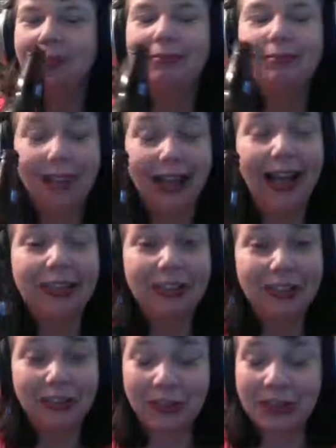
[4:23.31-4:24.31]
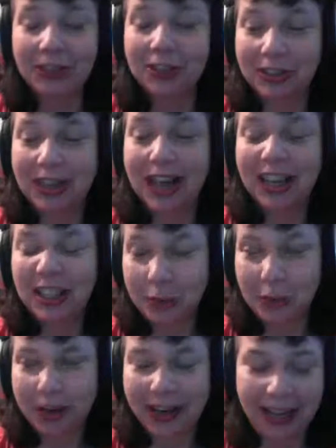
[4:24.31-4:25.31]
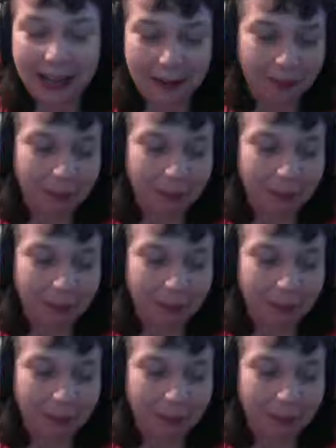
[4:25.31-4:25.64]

That's that's shortcake.